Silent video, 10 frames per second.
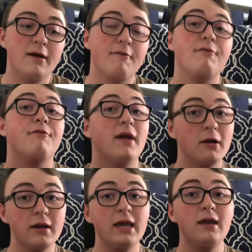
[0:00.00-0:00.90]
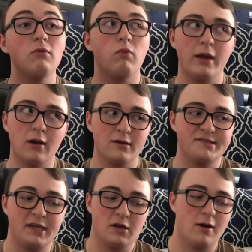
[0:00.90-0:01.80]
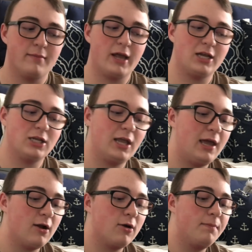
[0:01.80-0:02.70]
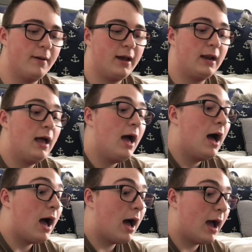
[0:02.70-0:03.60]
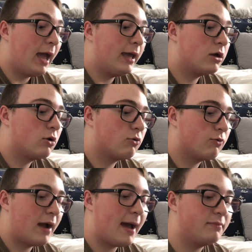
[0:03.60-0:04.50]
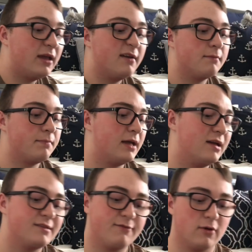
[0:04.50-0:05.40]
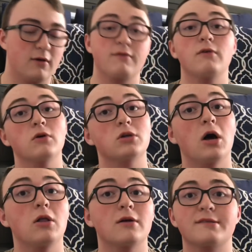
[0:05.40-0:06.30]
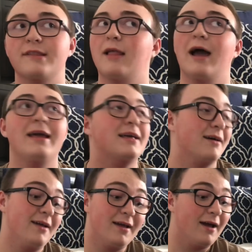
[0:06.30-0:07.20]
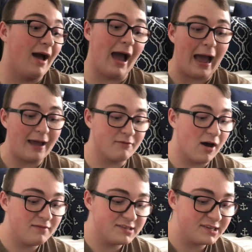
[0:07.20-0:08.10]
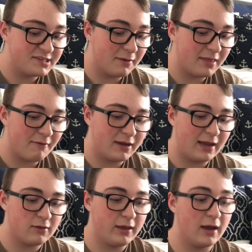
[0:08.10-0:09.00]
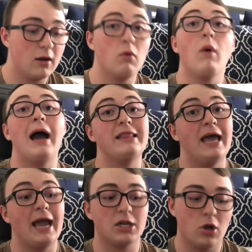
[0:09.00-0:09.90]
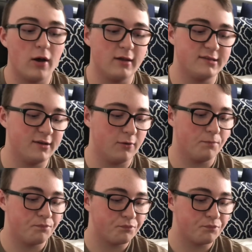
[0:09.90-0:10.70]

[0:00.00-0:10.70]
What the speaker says: Very weird scent combination here, but I grabbed it because for $4, like I've obviously said with every candle here, why the heck not? So